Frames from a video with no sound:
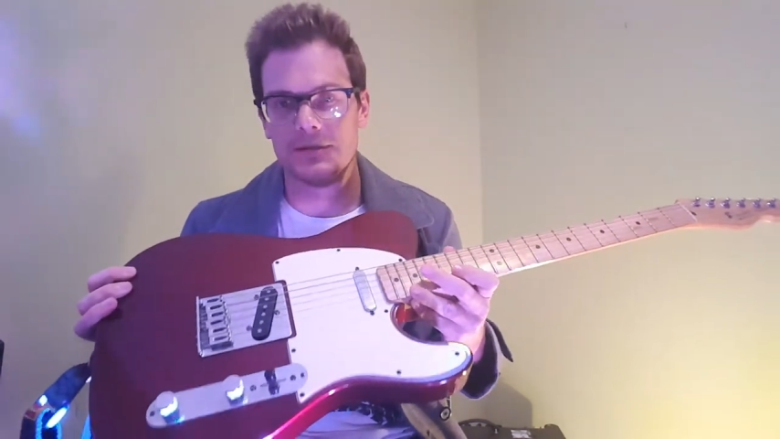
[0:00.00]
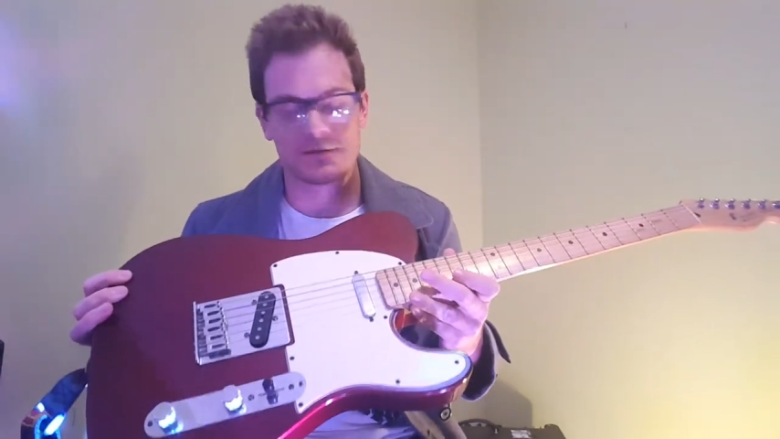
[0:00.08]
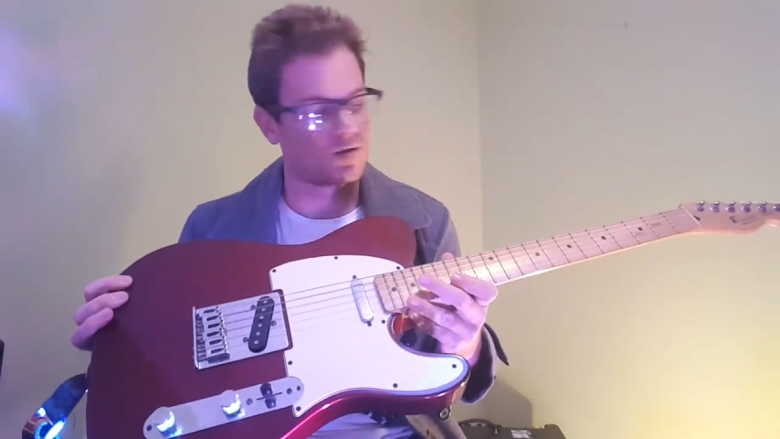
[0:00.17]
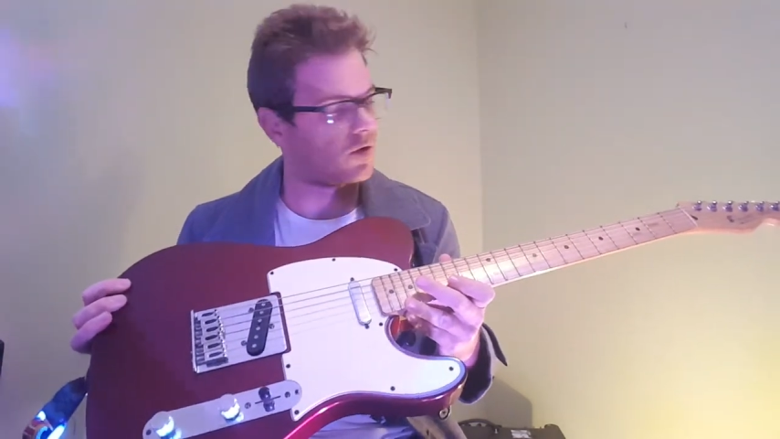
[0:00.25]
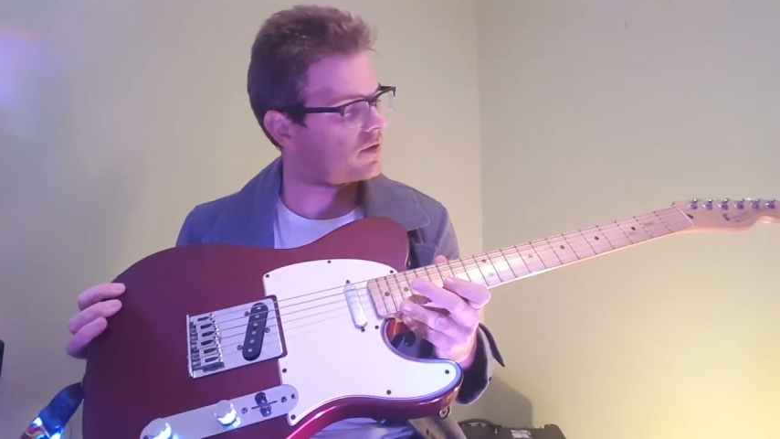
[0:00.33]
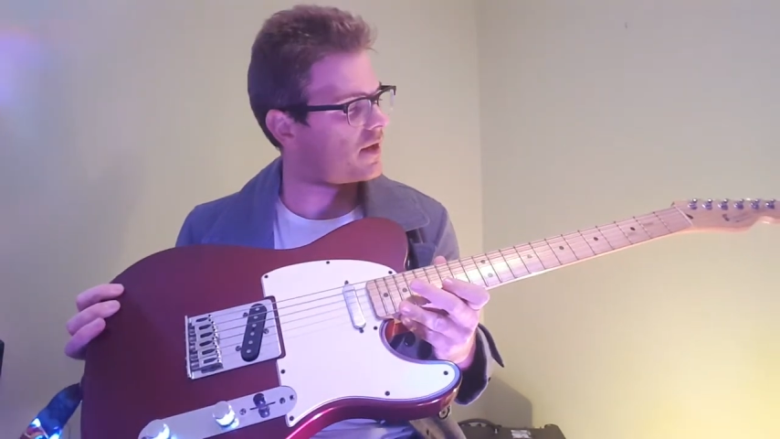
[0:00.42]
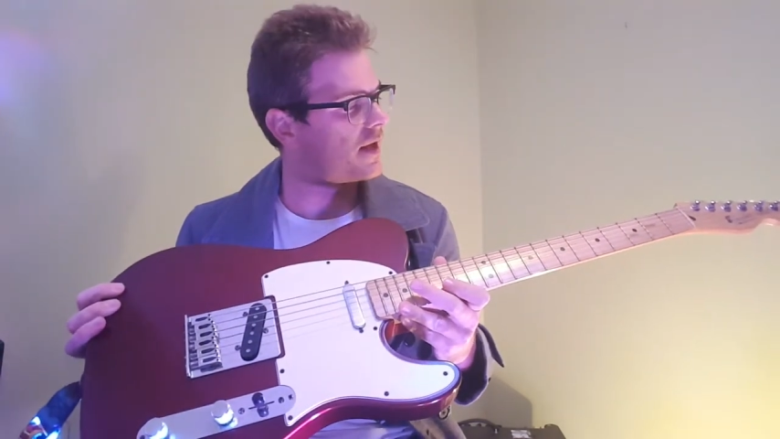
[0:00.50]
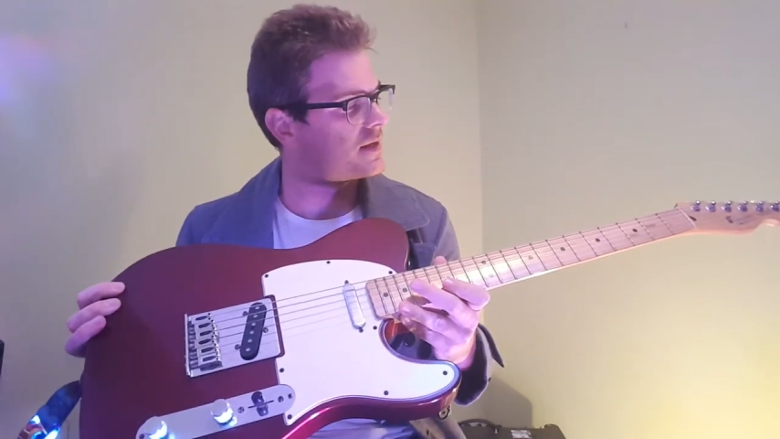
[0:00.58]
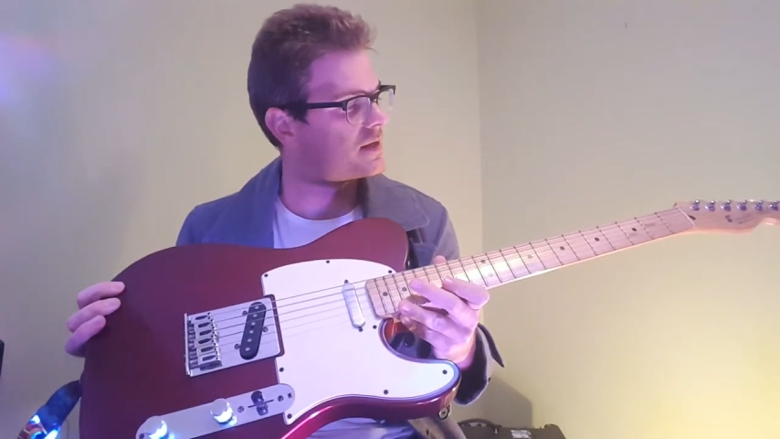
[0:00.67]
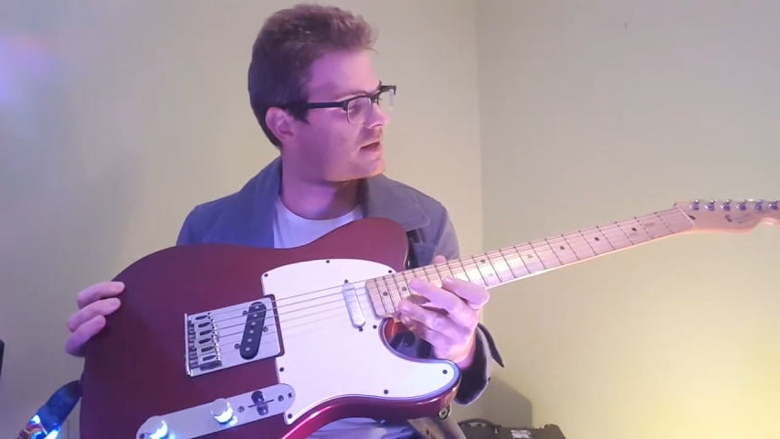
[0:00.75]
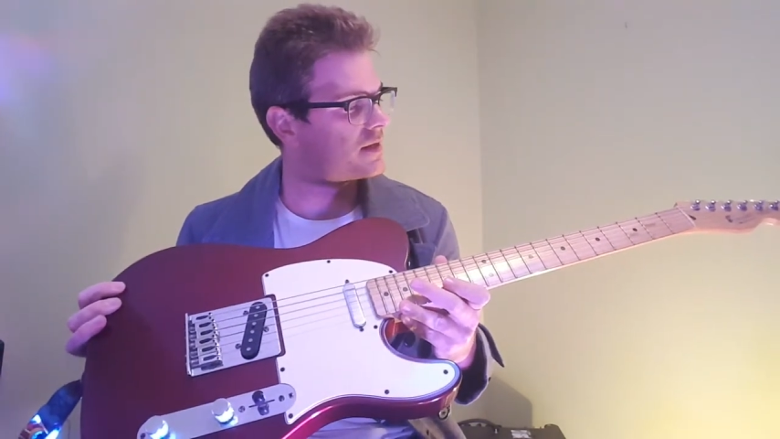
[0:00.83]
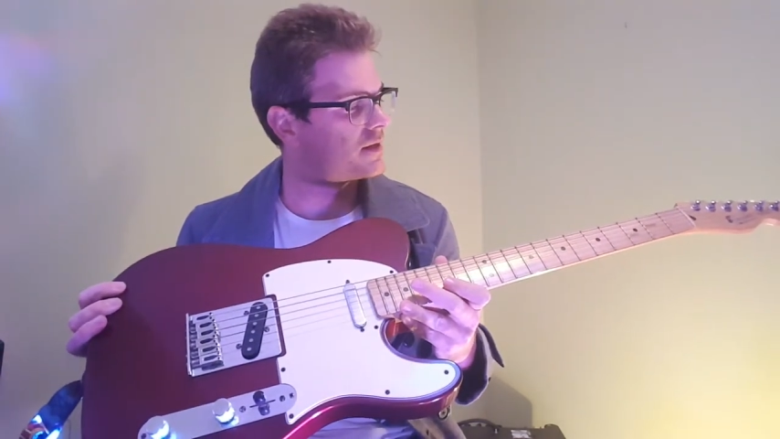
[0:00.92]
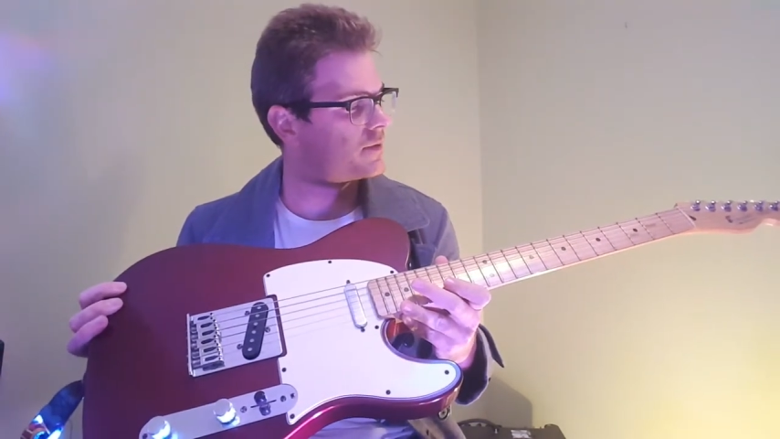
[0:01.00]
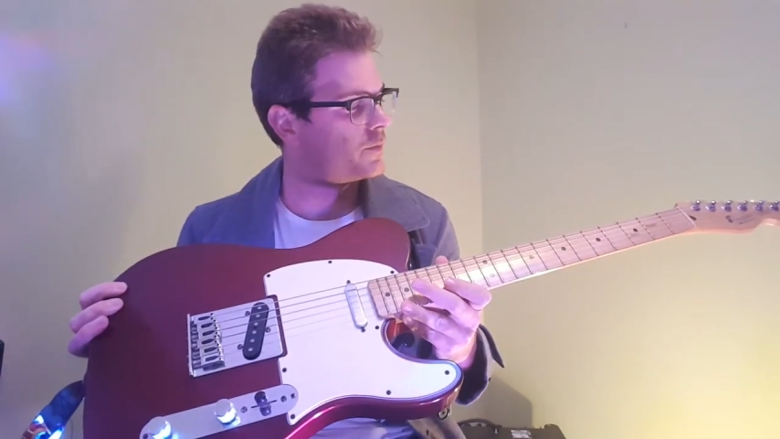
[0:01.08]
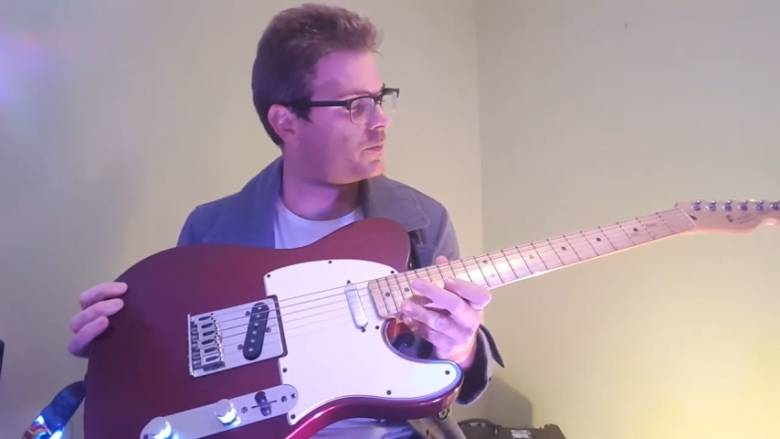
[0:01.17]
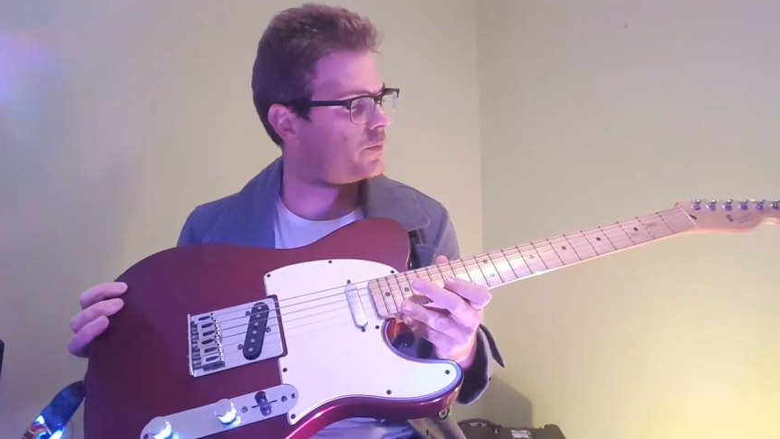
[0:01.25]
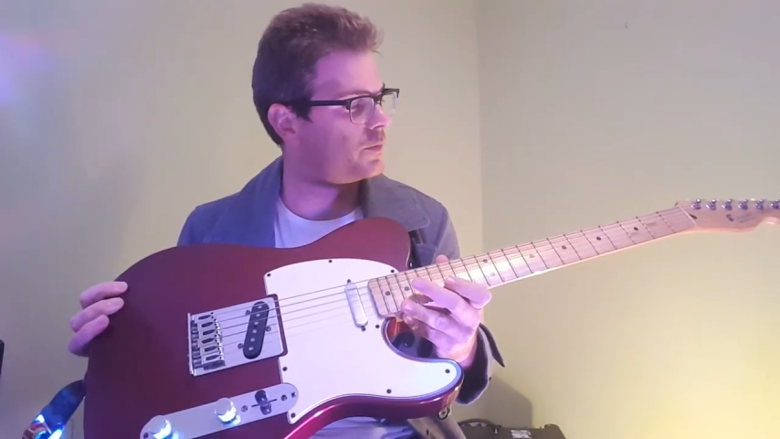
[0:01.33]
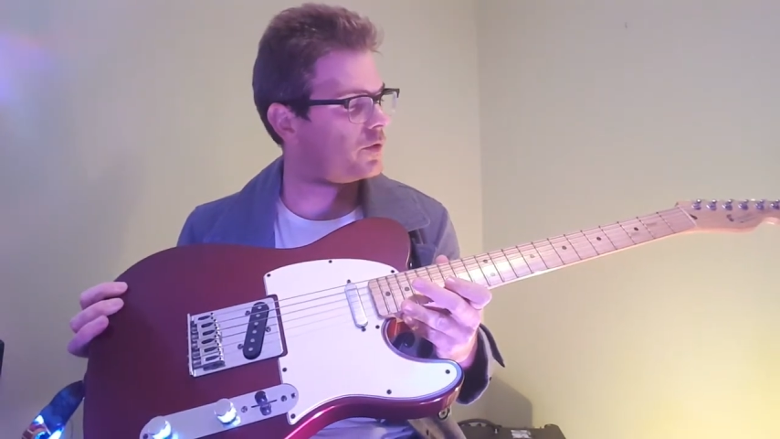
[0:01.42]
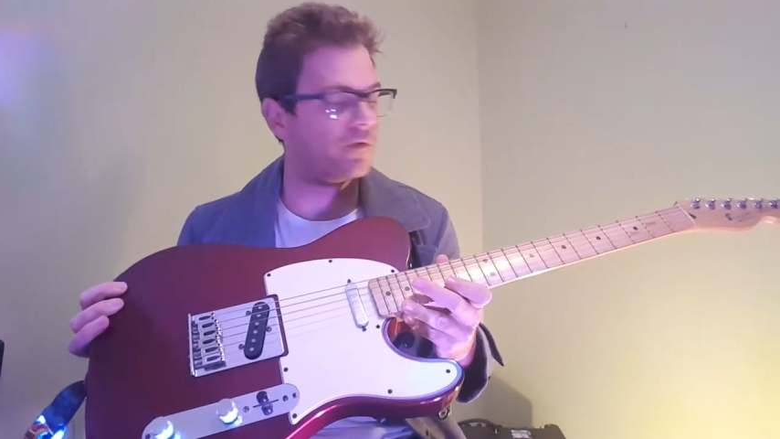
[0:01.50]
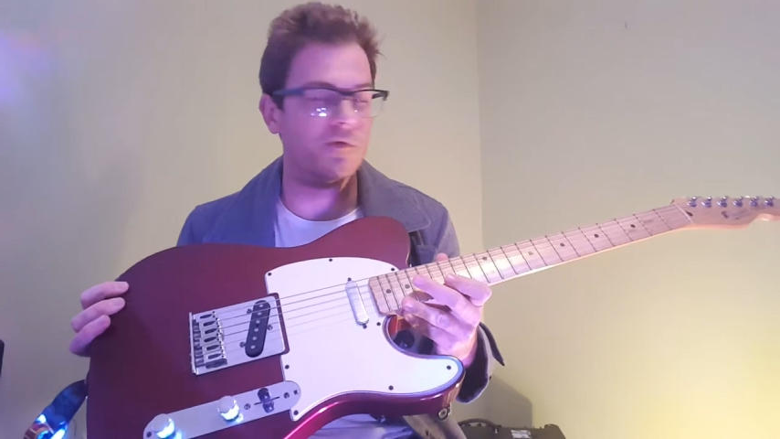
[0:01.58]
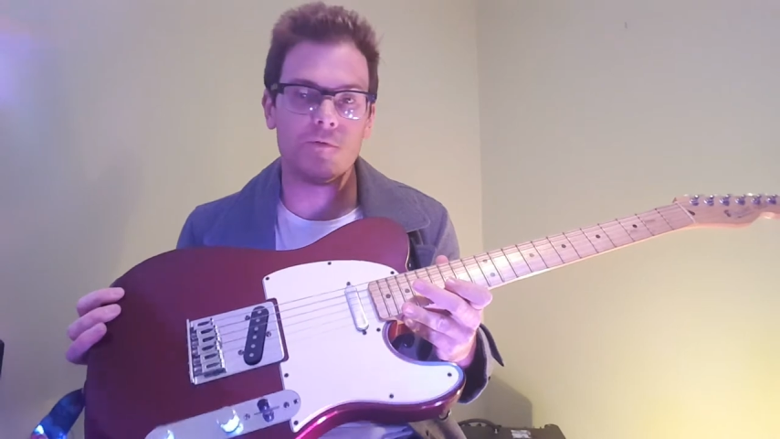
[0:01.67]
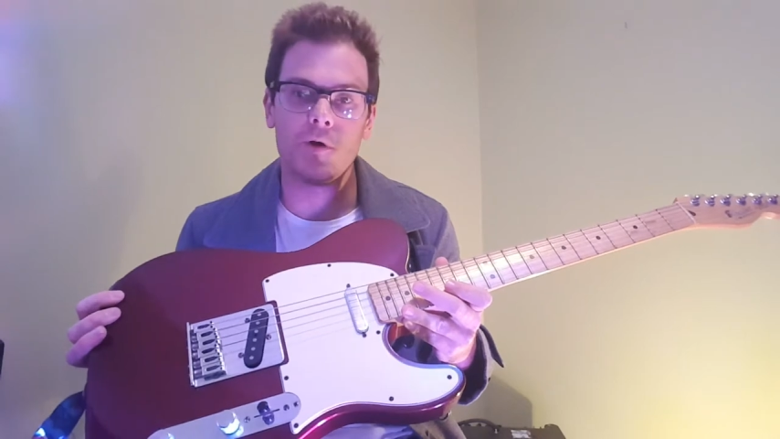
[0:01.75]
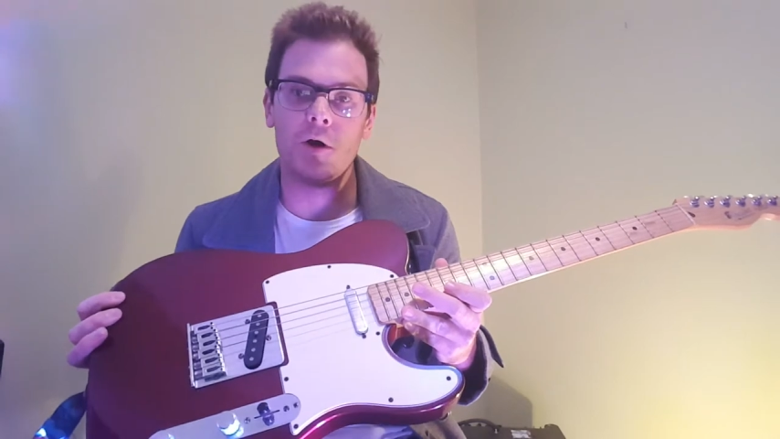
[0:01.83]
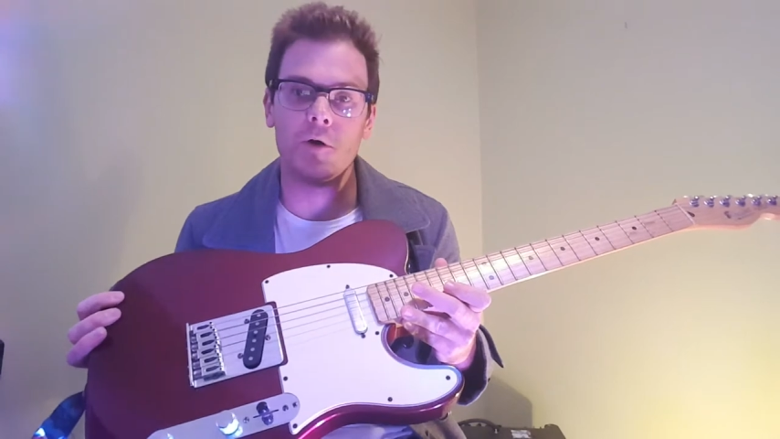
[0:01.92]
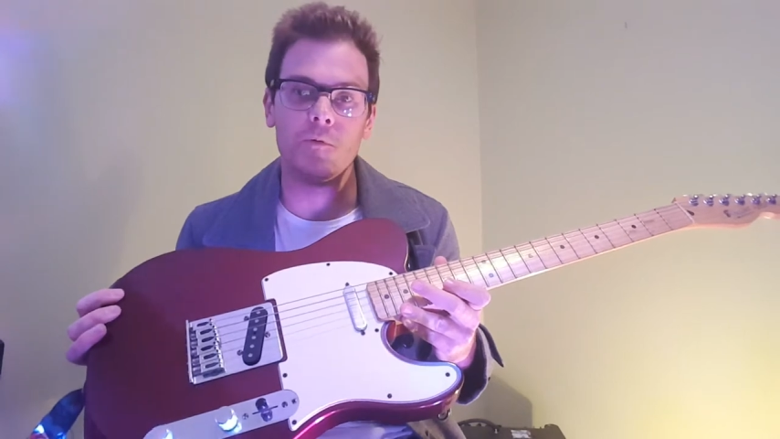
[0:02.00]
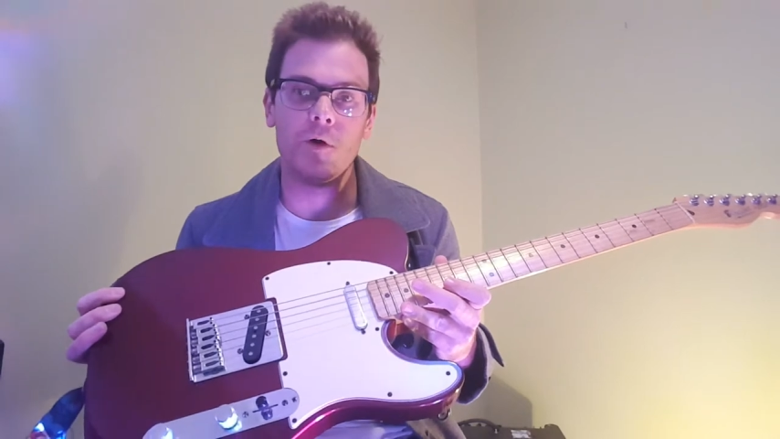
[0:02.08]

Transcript: It's got that beautiful rock and